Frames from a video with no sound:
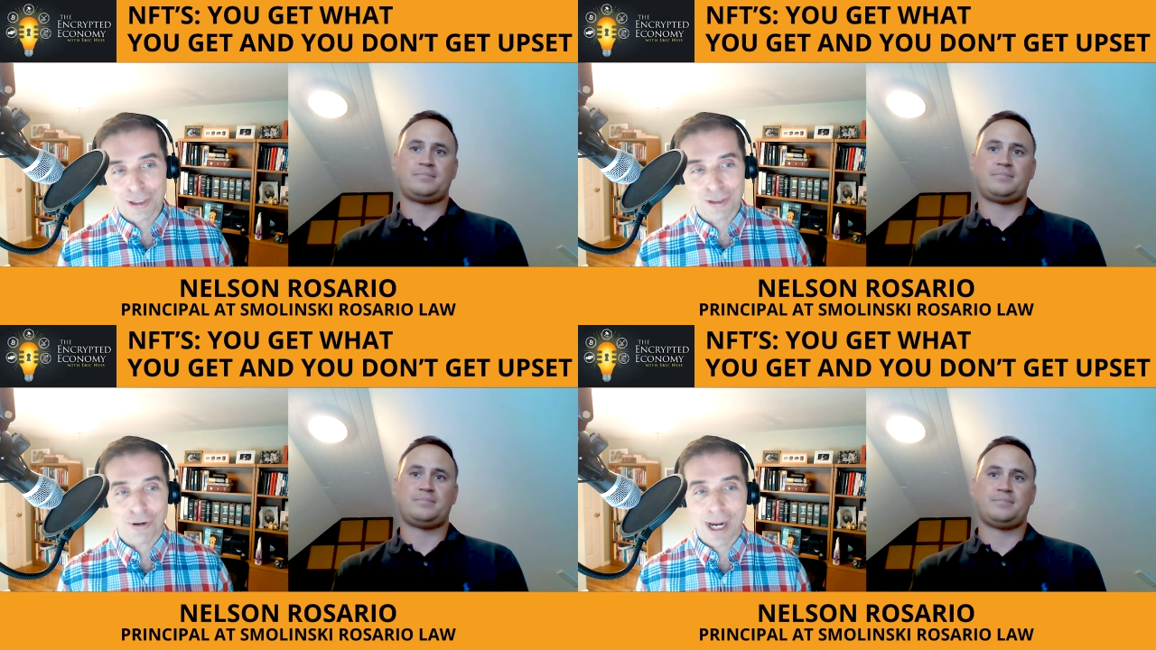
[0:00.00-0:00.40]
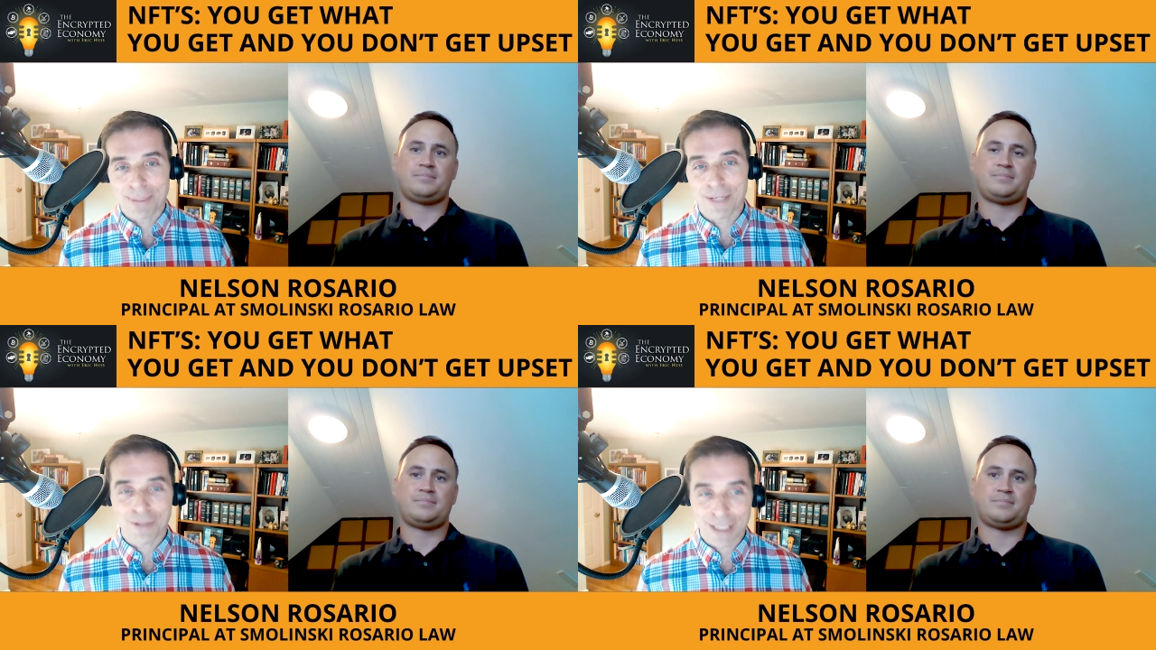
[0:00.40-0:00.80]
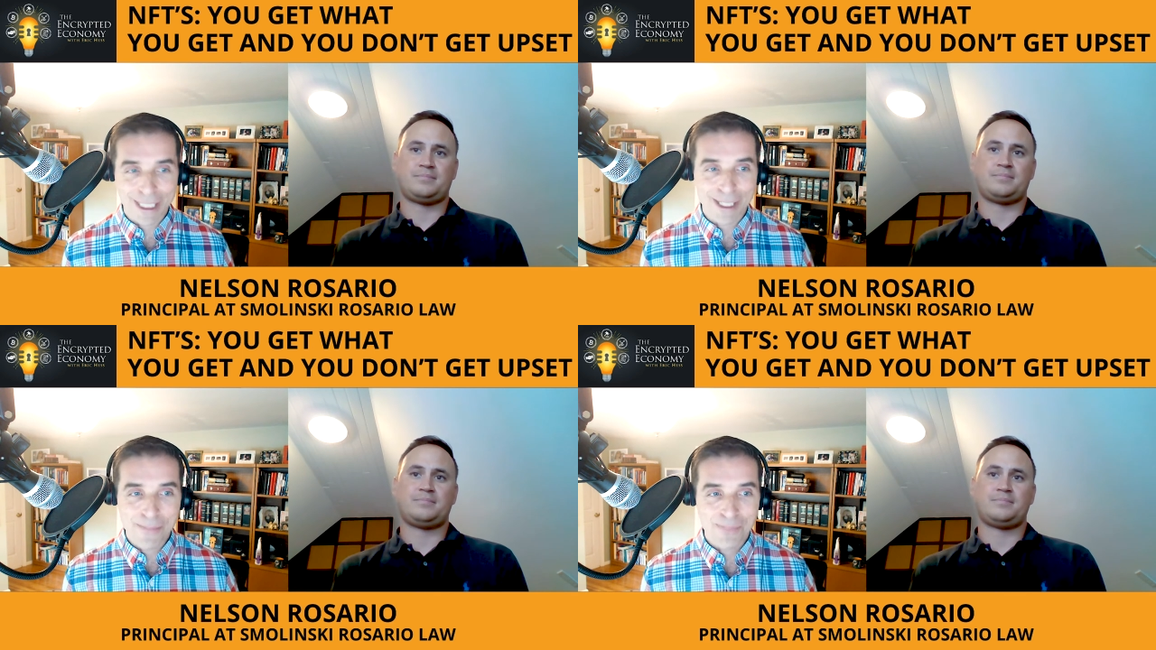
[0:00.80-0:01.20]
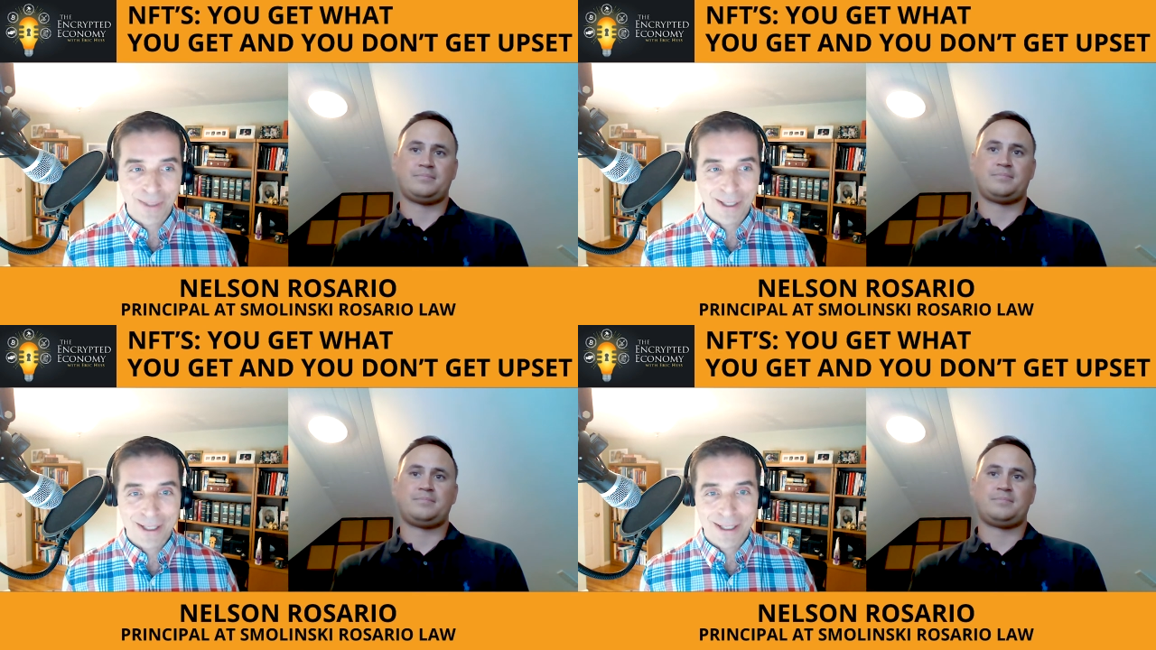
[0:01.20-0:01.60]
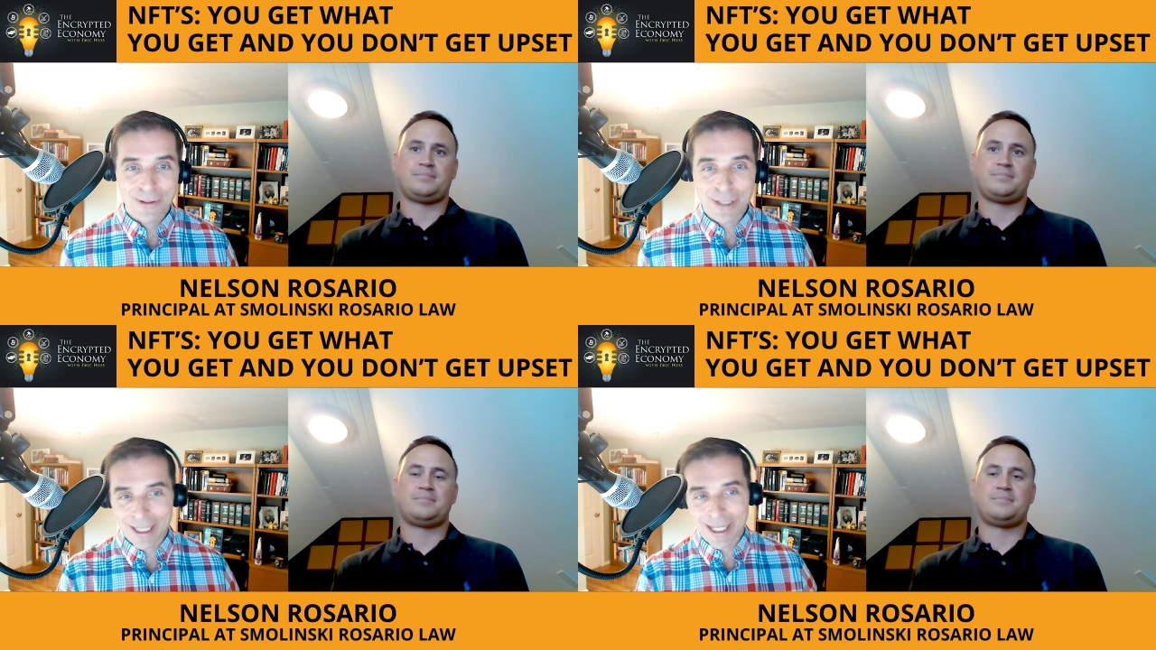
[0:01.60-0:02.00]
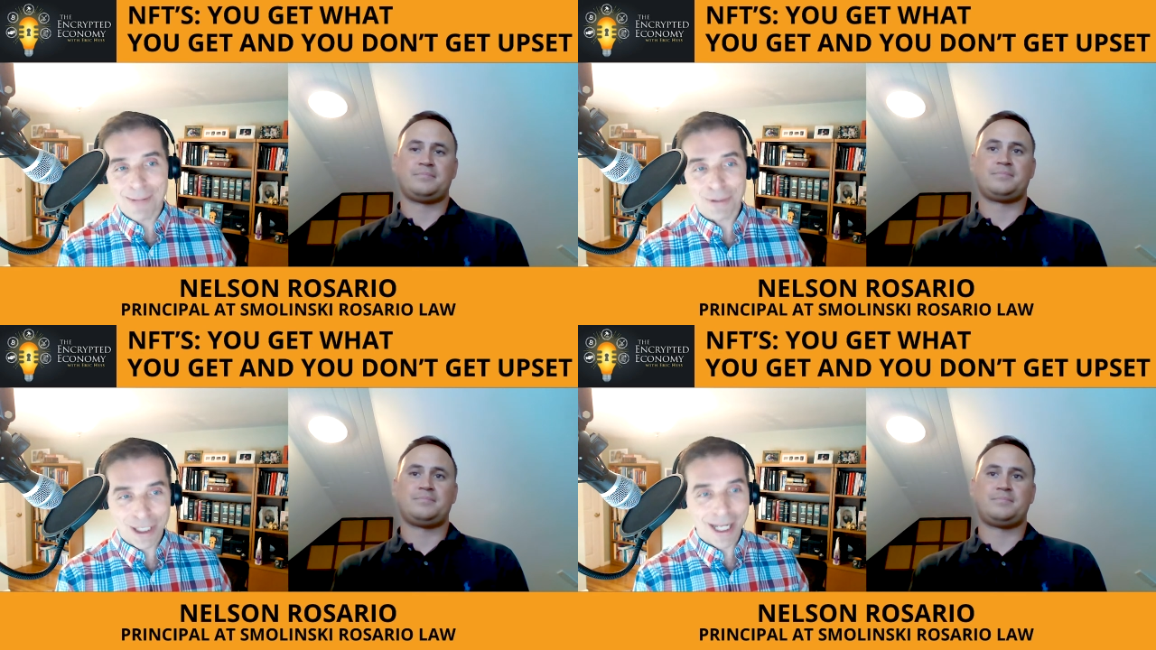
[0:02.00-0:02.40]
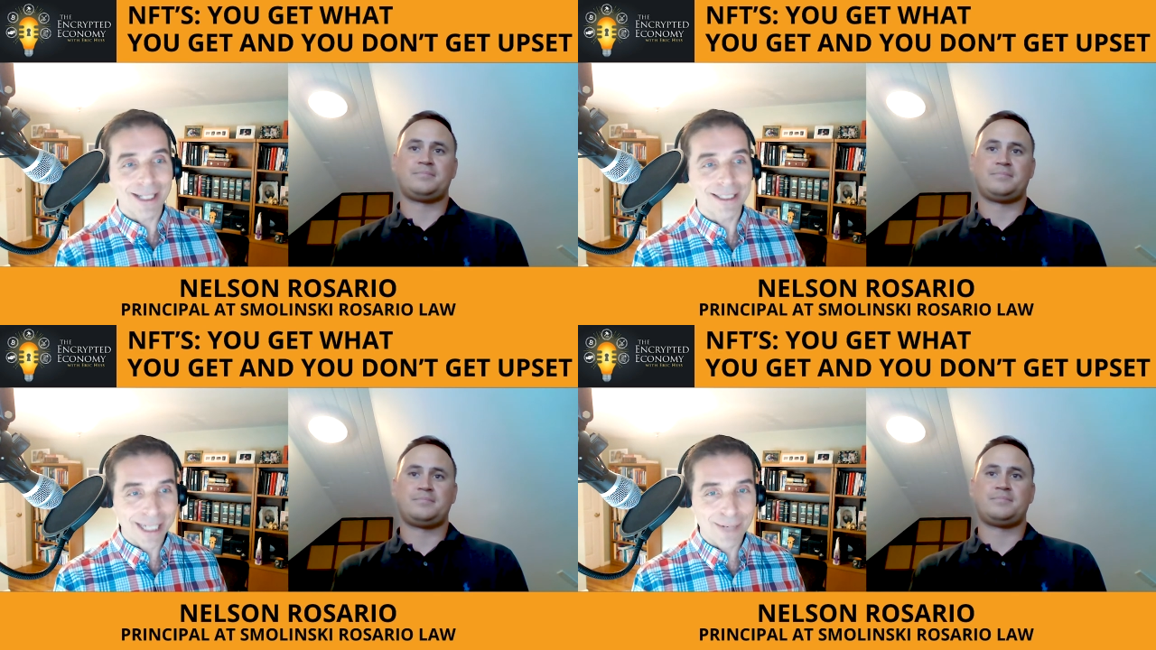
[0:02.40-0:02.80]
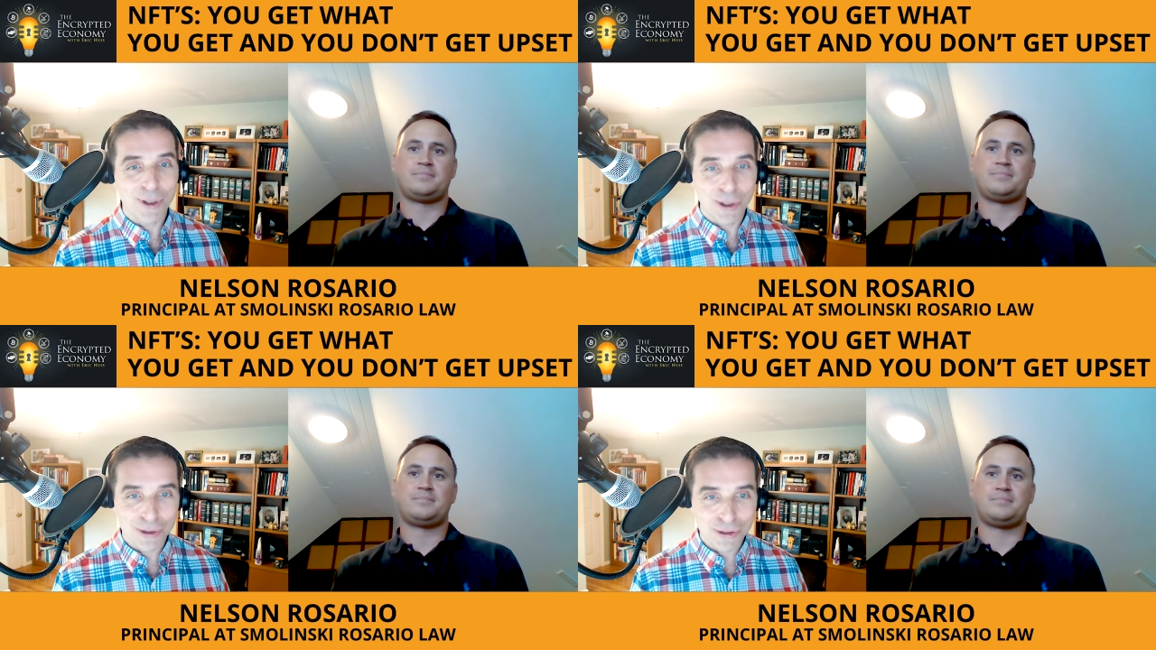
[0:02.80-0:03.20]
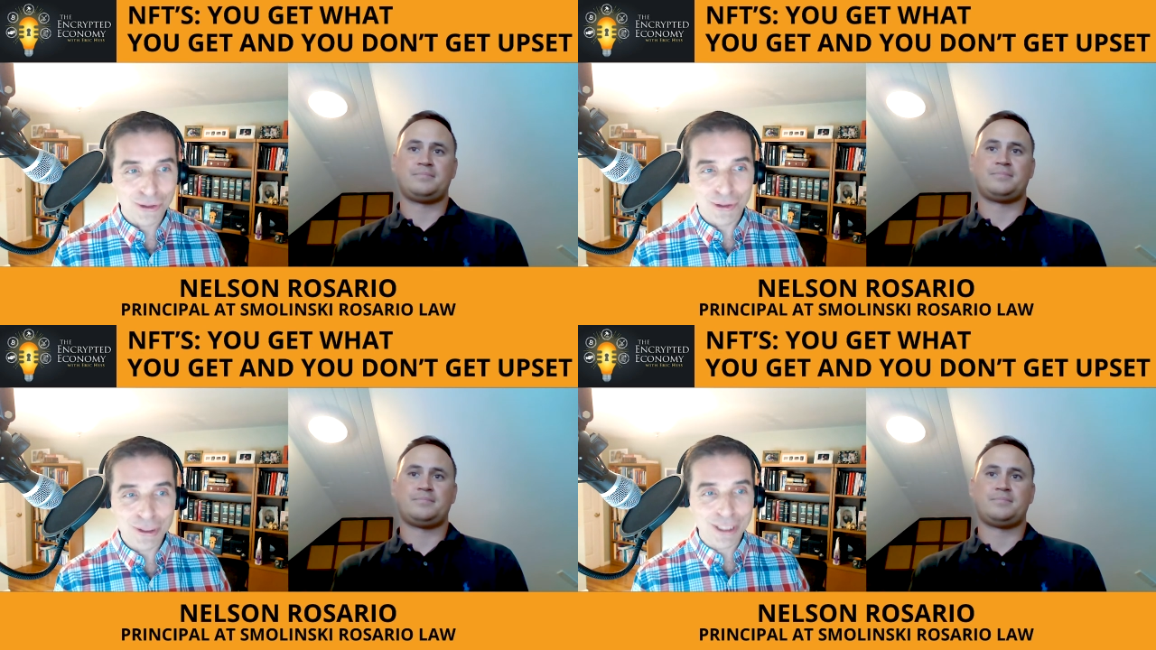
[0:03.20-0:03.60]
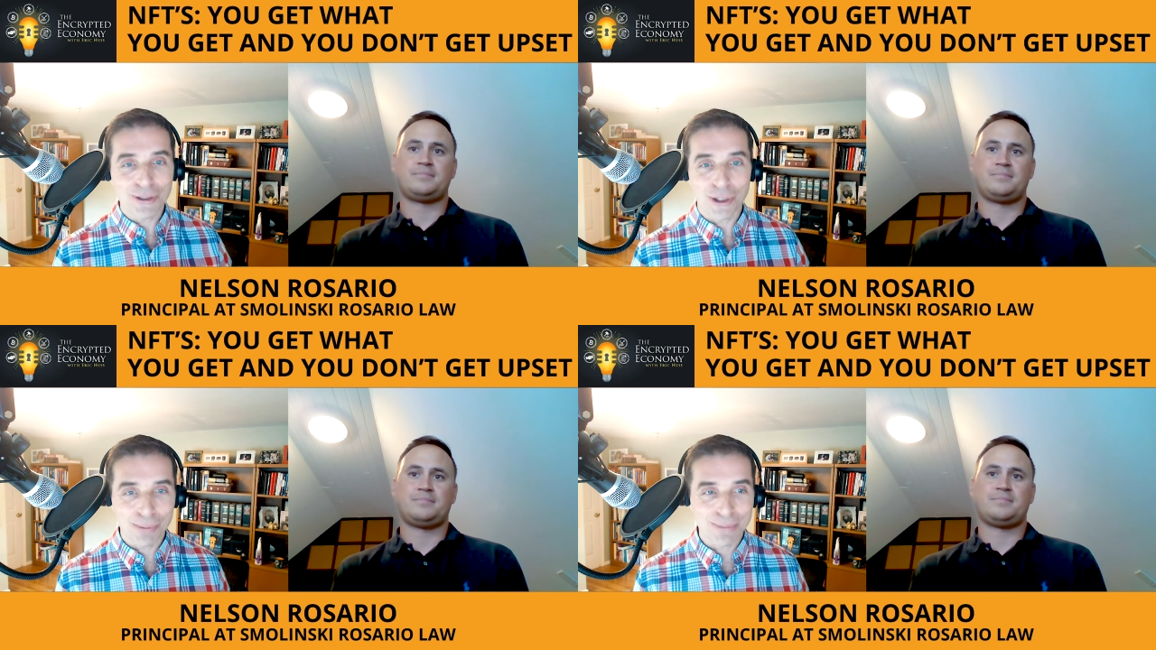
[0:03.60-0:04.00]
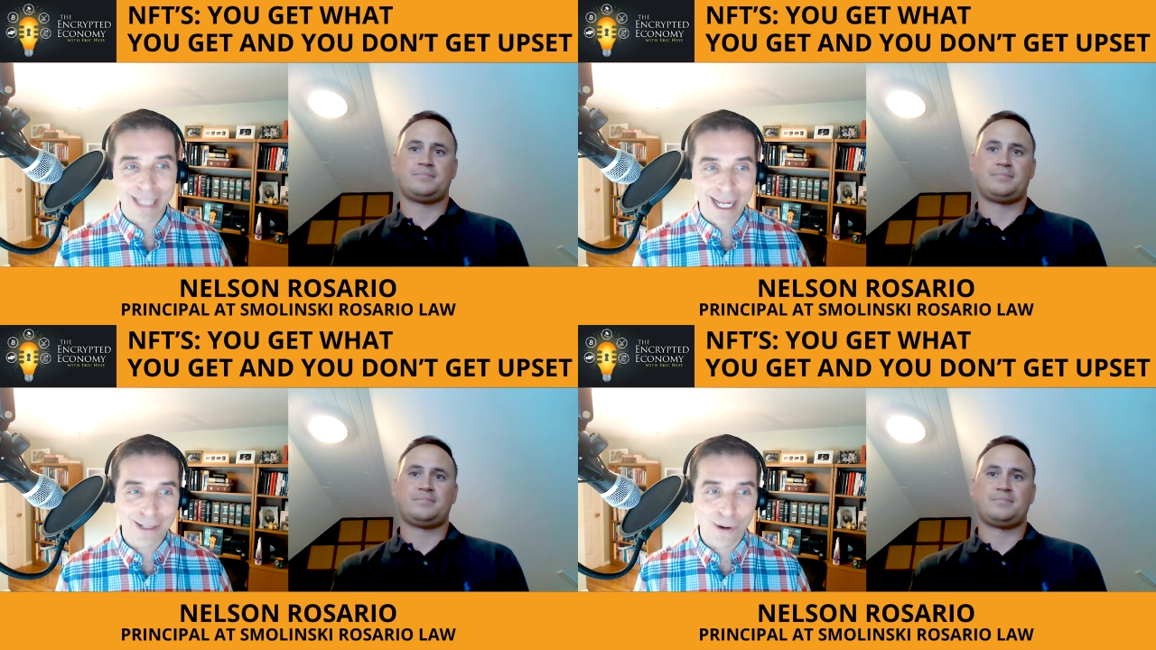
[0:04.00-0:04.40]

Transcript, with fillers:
Speaker 1: described differently, you can accomplish a lot of the same goals using terms that